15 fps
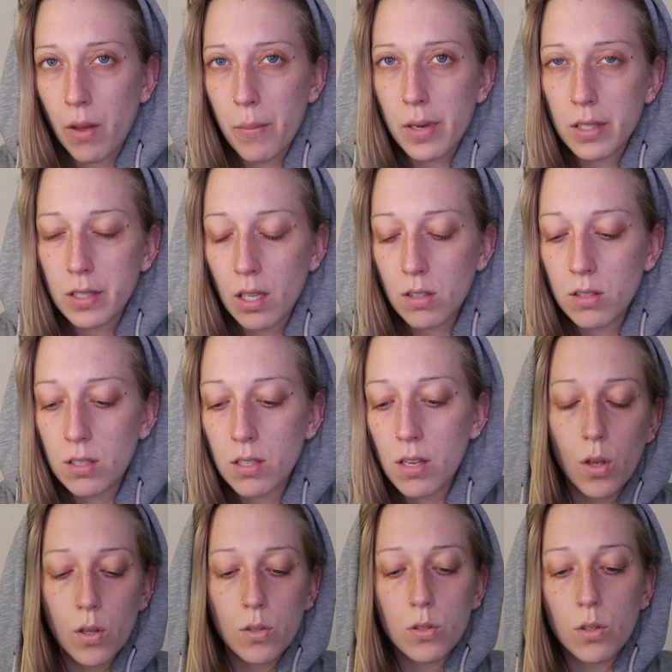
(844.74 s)
That makes sense?
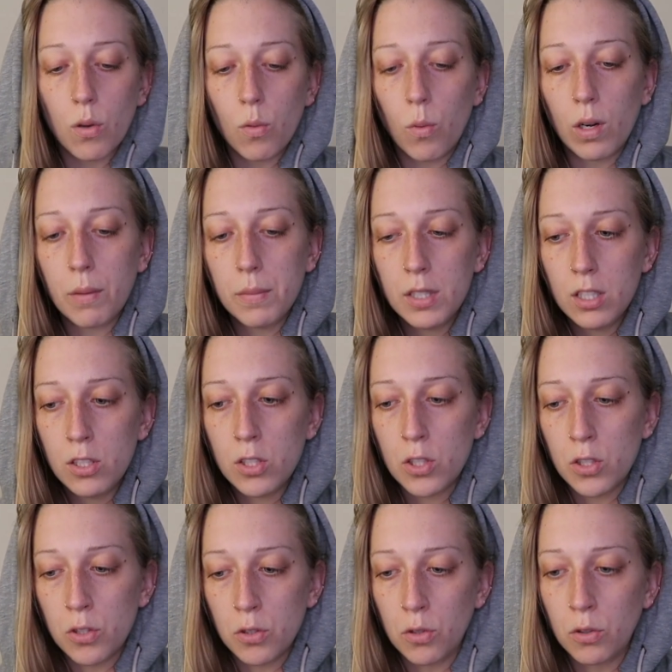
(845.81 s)
So what I'm gonna
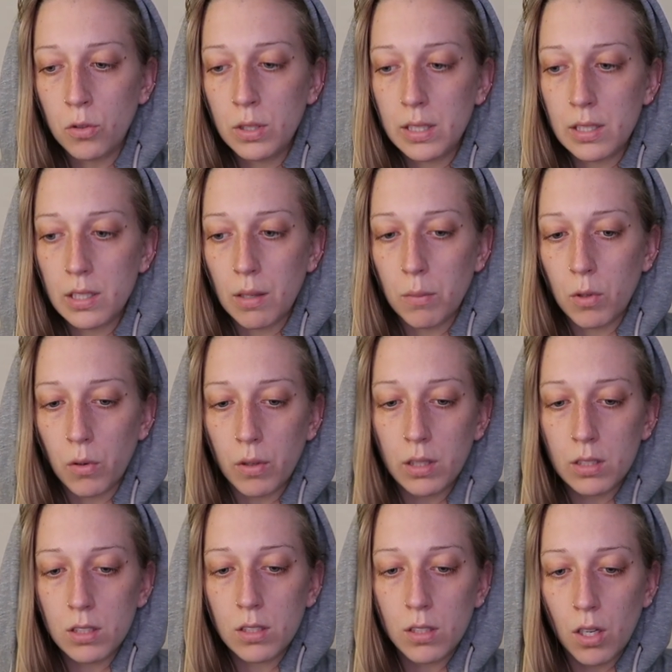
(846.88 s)
do is I'm going
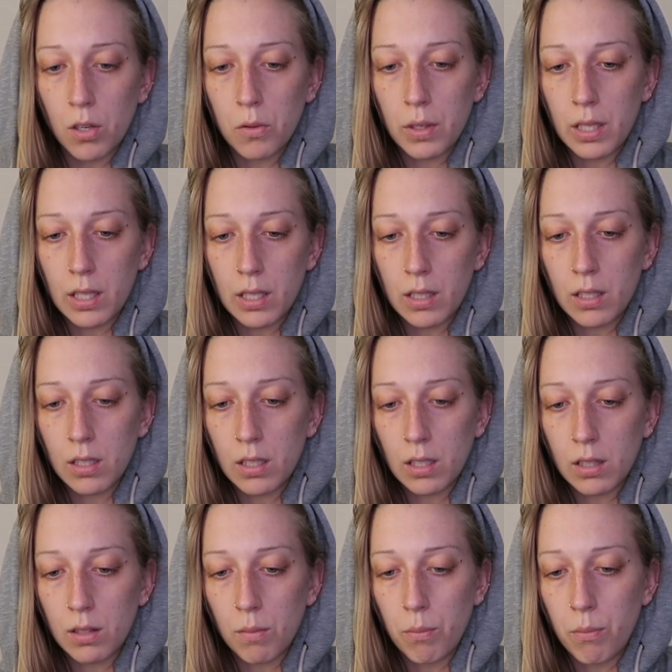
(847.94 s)
to go in
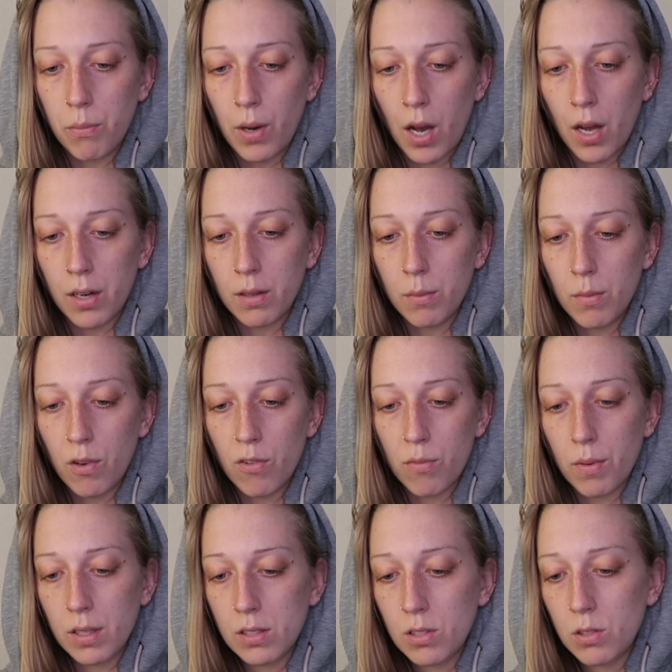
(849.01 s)
at the bottom of
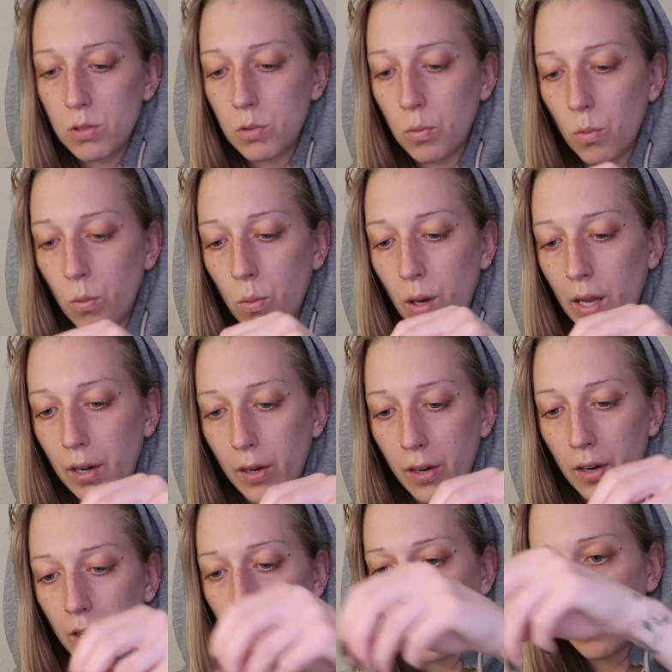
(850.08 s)
my
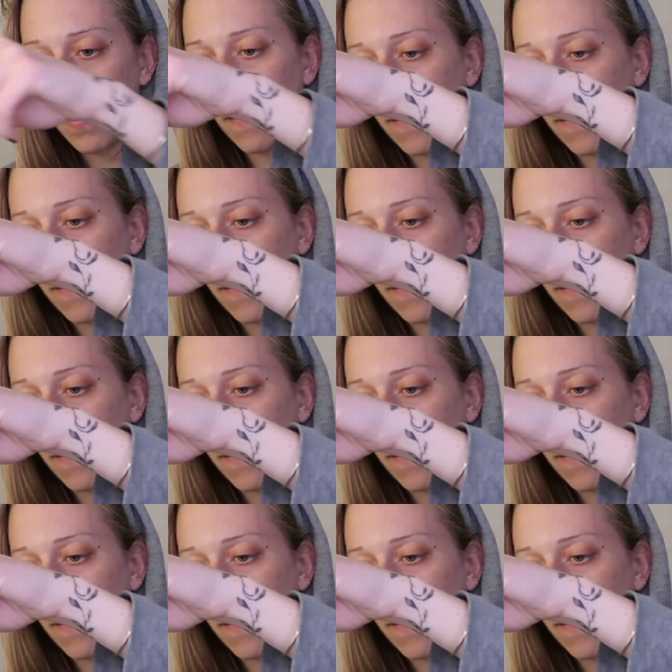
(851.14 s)
sweater